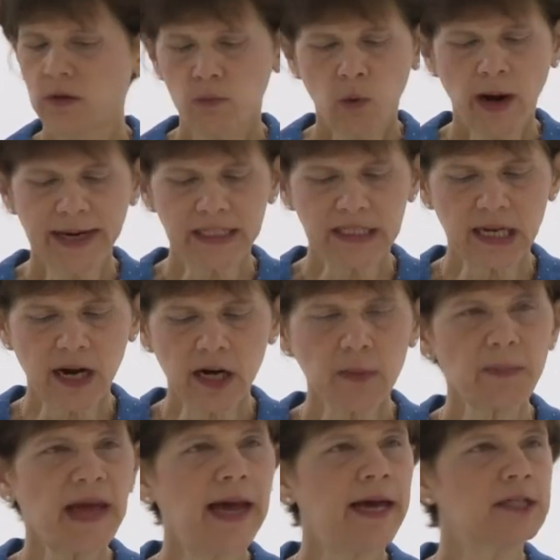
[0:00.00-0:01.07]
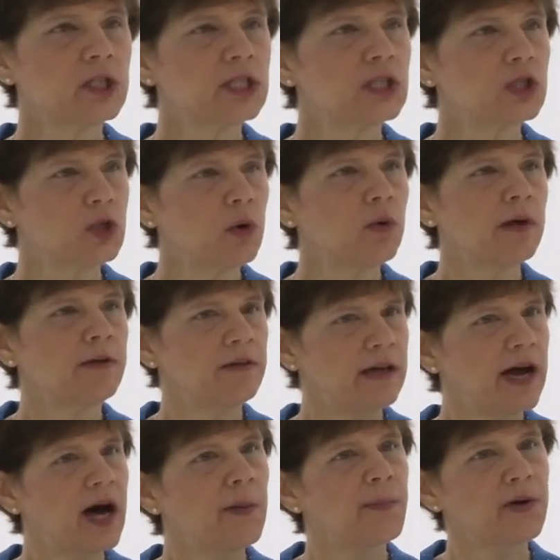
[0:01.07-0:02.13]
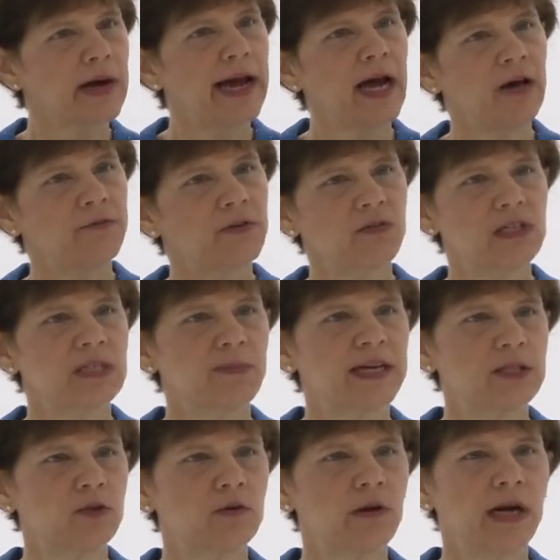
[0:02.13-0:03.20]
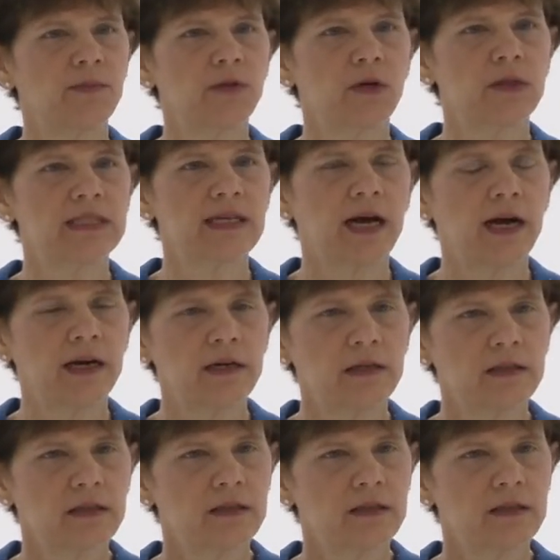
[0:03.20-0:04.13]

Right, dark patches in the upper half of the spectrogram. Those are?